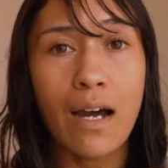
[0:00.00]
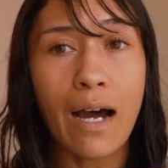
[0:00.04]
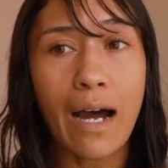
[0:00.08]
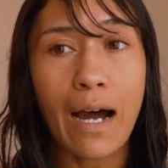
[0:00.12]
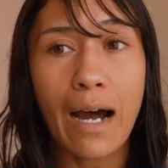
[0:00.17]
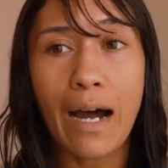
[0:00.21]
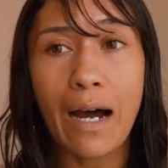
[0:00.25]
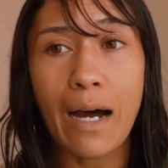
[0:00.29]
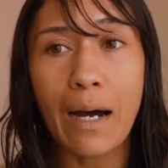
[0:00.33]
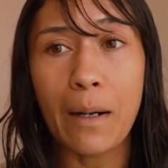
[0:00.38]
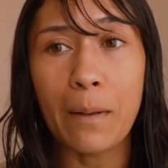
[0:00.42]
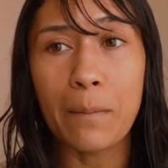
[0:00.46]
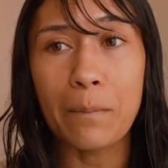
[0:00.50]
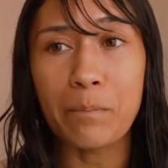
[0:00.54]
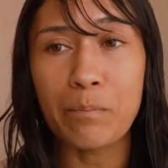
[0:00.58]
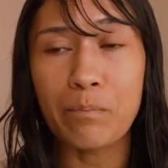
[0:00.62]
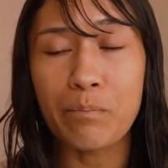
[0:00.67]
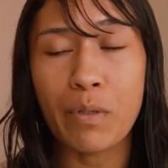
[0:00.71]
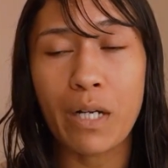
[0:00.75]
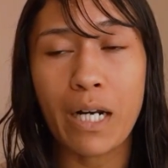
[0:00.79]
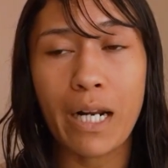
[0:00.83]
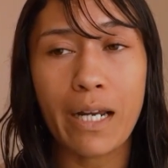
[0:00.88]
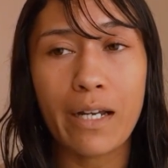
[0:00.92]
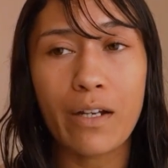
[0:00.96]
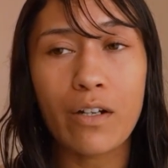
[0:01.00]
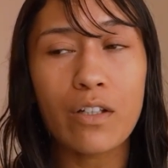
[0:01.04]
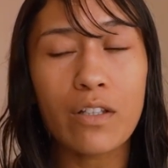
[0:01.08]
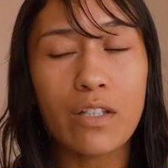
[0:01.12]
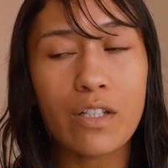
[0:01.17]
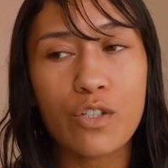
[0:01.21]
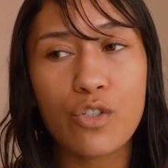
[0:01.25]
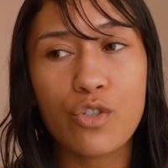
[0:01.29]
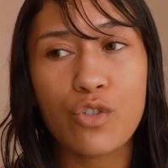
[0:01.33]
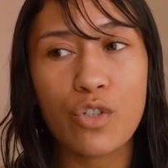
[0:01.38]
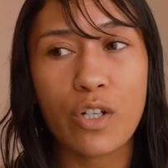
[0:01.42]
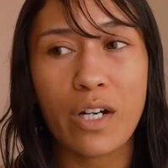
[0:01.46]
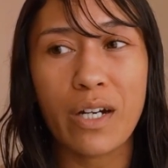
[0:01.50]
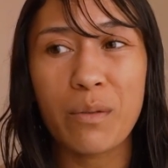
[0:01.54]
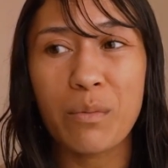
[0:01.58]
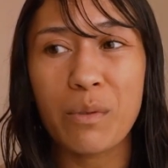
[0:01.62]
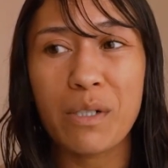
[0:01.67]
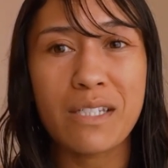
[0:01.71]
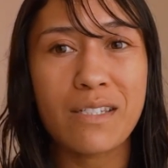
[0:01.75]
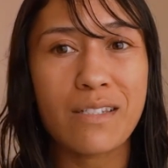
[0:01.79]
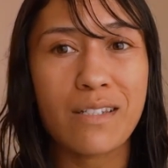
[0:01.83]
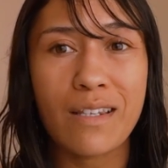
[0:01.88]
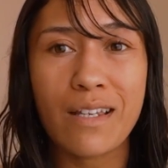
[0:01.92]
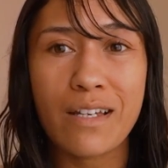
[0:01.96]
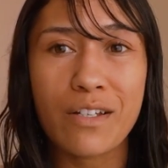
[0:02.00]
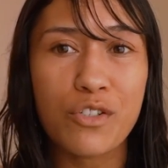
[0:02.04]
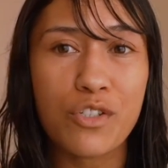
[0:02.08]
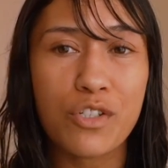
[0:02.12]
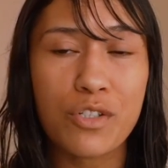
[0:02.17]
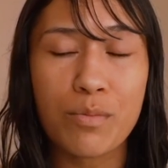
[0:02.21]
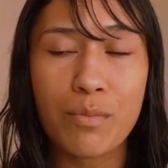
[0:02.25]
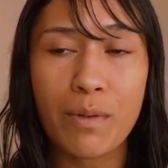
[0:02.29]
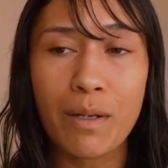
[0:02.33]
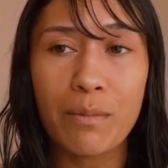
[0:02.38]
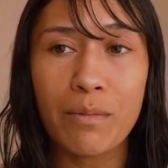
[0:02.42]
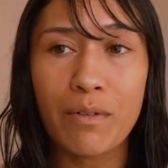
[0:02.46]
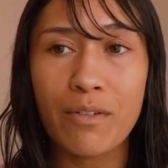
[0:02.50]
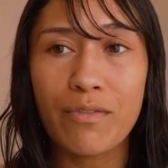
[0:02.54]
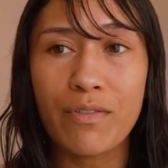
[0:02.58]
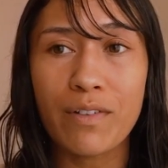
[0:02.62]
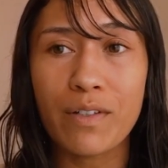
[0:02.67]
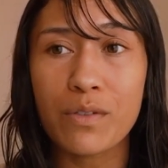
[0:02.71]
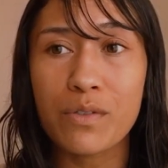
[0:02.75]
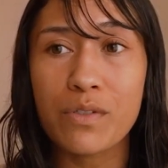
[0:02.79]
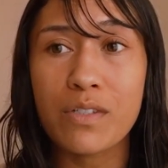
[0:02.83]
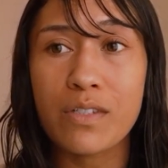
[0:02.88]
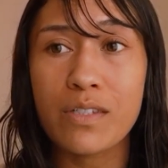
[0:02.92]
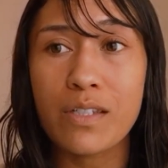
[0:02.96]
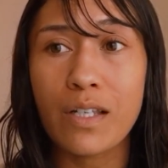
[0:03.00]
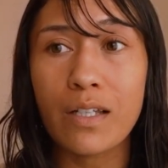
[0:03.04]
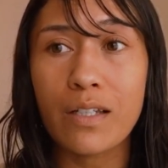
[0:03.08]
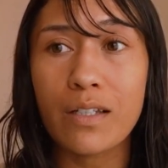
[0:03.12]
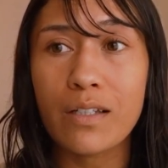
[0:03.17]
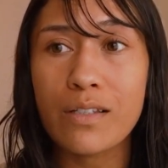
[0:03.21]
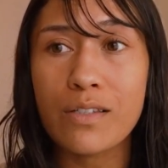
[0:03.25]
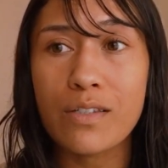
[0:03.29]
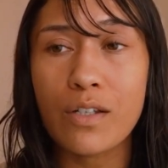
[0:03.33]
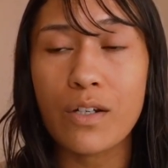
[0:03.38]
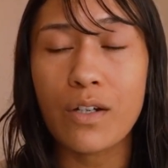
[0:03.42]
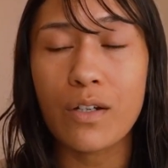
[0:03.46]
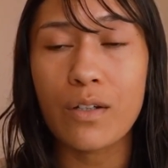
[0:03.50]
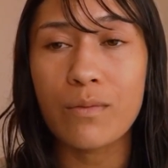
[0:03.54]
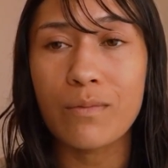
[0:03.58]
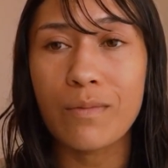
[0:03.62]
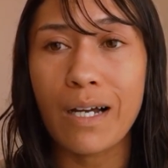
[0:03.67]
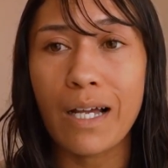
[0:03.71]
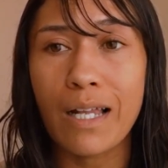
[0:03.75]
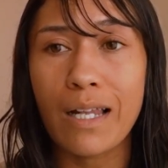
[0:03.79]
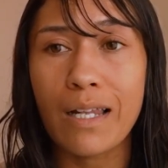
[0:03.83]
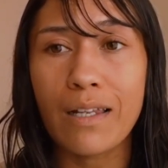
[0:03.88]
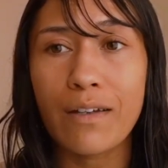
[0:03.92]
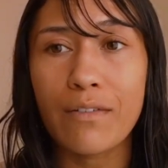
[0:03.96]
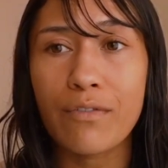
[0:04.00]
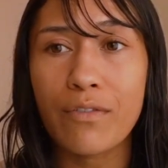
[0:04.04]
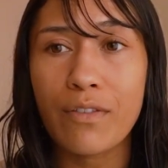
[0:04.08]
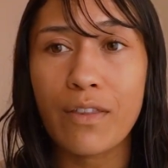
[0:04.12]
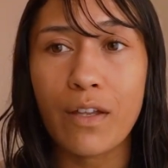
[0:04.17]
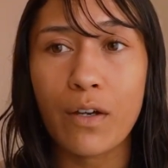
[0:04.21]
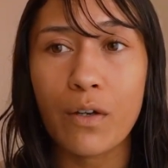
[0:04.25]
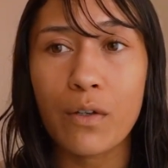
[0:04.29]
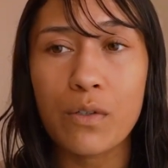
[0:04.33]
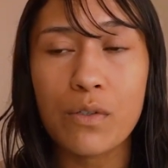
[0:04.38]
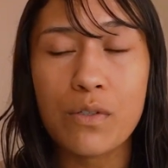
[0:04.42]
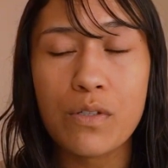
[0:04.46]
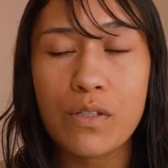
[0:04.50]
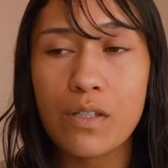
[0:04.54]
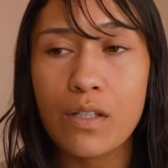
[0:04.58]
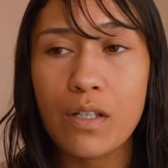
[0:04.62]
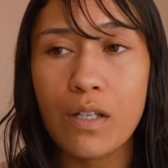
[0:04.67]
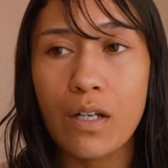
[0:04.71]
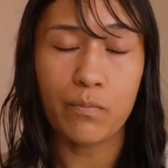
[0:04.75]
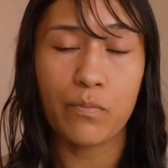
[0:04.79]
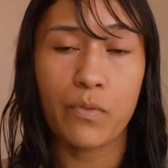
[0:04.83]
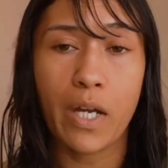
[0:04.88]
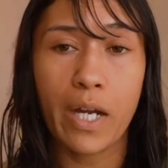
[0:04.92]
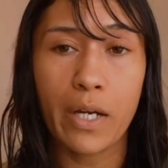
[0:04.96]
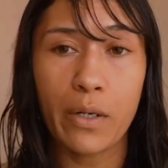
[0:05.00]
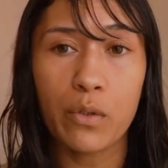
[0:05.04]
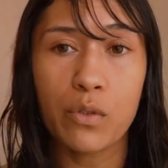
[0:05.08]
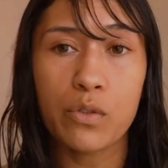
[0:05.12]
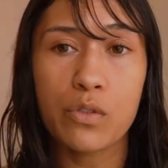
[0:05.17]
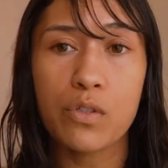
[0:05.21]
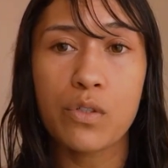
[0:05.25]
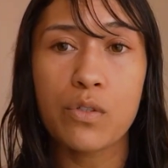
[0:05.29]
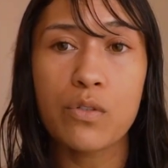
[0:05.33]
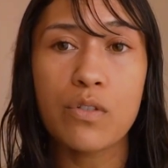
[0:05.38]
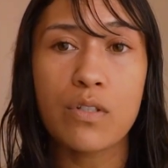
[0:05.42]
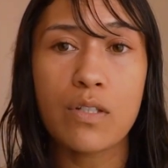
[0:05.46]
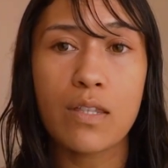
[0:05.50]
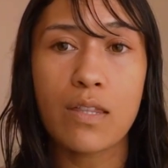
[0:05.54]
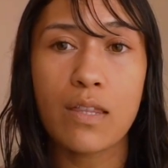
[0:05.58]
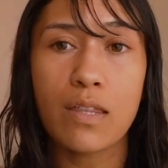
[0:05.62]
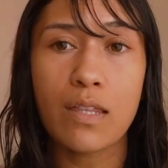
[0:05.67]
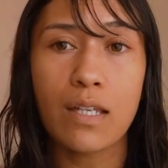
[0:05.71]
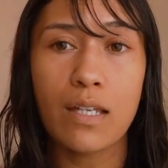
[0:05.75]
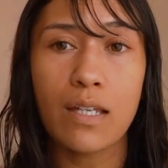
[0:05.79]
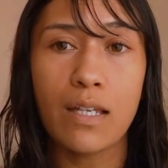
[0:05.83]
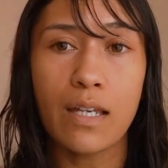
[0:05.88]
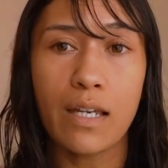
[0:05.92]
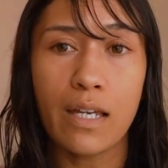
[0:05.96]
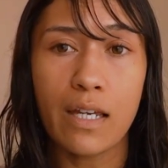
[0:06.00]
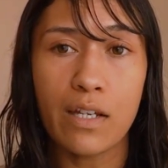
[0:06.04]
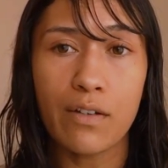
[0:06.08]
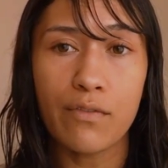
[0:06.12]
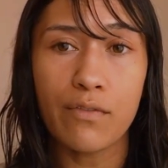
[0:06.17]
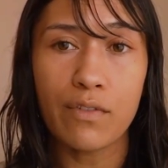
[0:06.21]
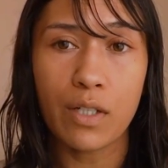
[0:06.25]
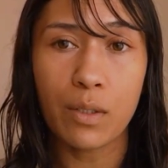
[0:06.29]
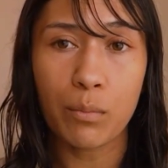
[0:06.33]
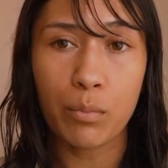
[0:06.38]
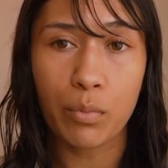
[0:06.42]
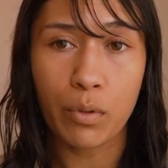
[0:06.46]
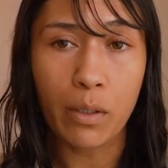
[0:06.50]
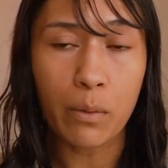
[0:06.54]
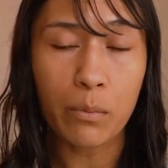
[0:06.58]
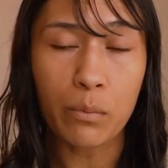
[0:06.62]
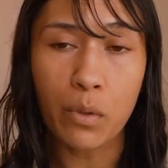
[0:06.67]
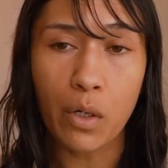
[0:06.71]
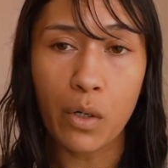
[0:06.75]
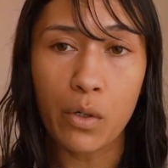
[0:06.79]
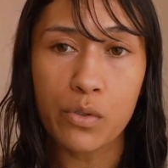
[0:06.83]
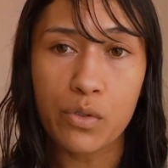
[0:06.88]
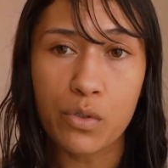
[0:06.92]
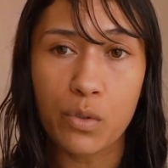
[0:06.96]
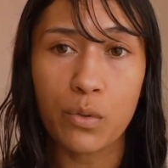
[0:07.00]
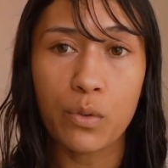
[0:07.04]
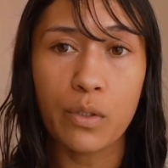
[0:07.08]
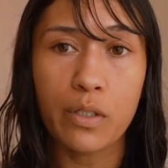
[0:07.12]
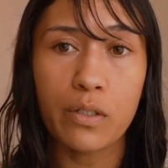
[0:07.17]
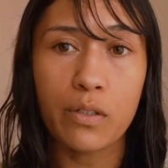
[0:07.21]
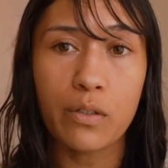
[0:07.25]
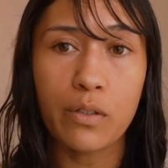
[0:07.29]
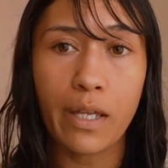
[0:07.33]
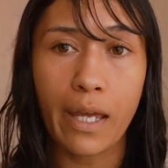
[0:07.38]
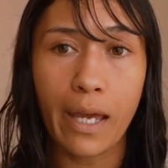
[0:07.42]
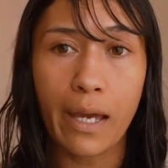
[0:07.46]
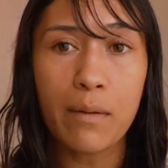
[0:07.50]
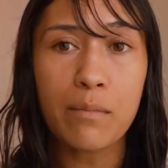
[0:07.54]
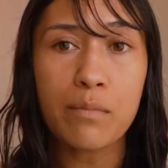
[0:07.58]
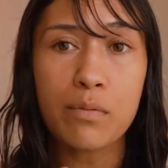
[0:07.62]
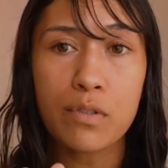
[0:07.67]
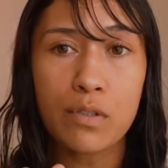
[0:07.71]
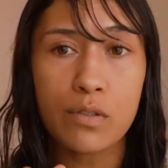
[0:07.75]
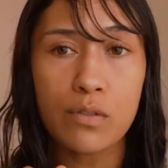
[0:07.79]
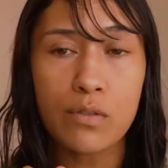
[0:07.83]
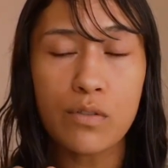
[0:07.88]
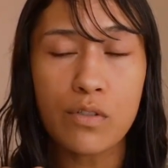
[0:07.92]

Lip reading: But I got these dried ones and they just made me feel sick. So I left those. I also did the evening primrose oil capsule.